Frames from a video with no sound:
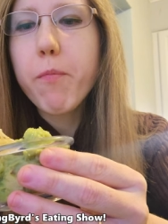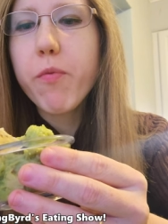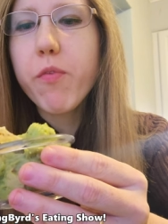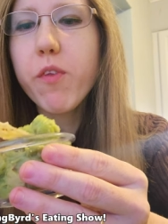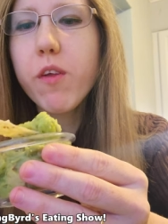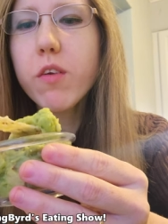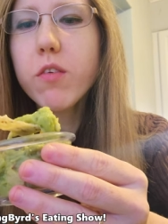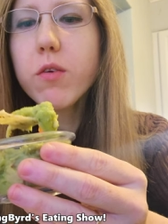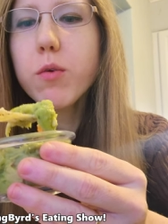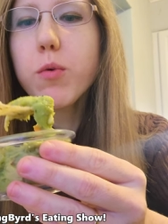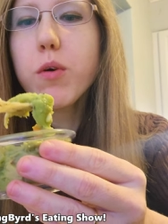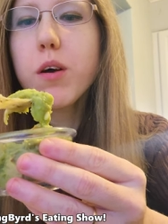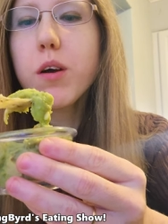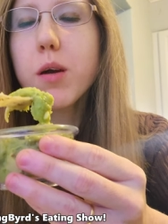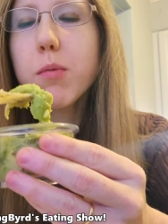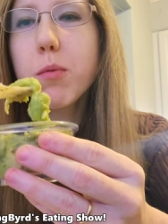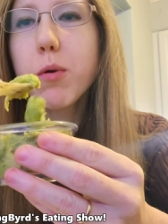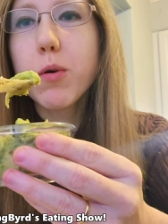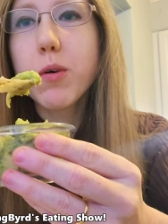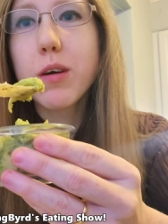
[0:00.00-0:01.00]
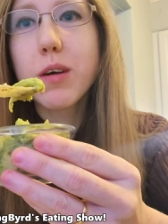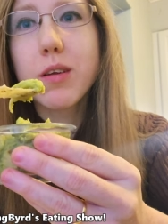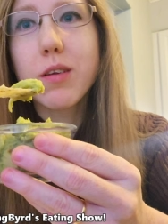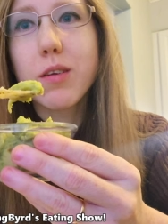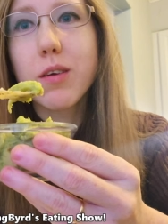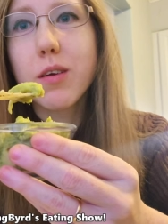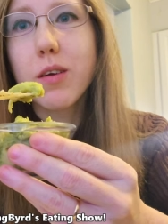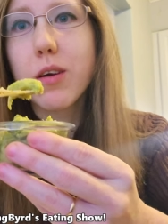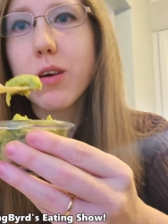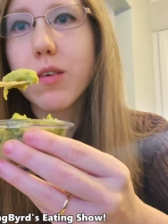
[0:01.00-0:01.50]
This guacamole, I'll
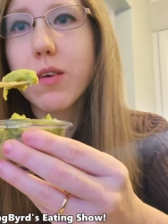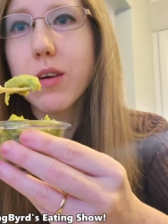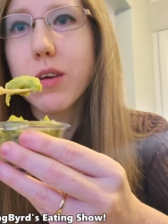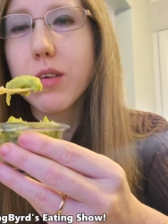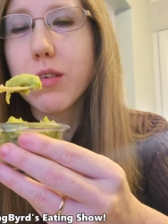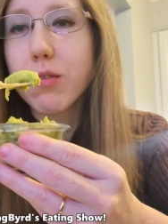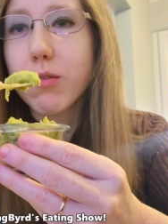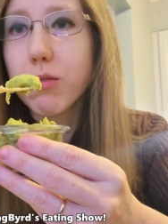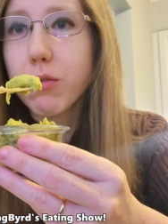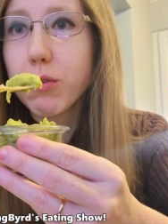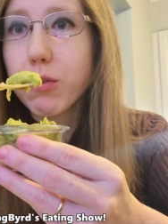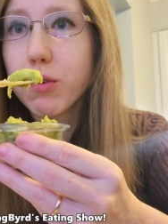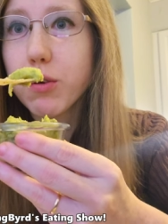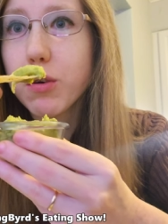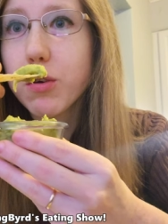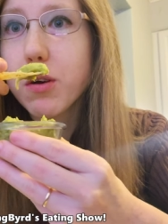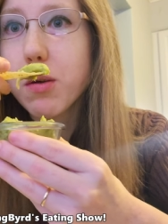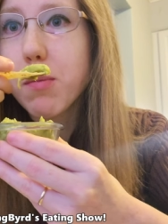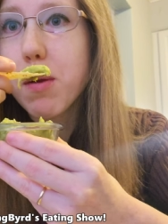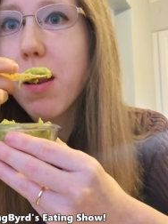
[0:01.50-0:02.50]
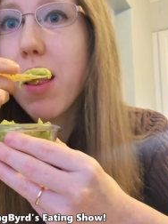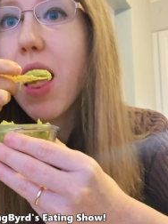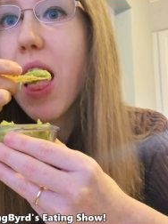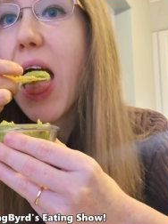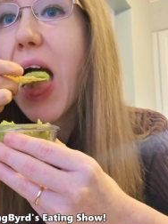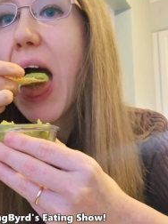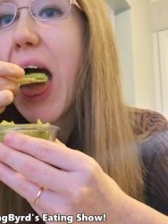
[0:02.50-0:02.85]
tell you already, is really creamy.